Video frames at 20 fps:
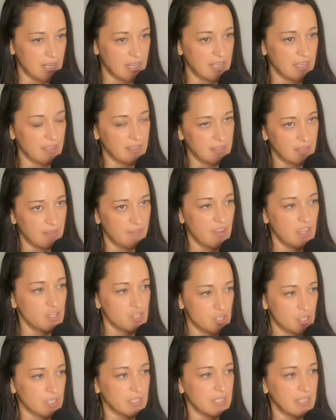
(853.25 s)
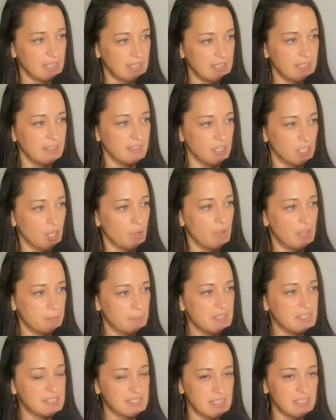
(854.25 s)
It, right. Eventually, you know,
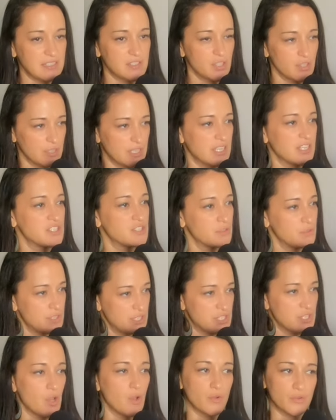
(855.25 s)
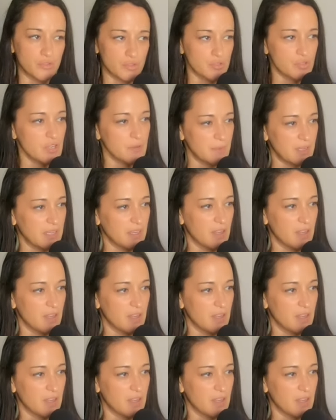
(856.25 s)
NBC took it to its own streaming,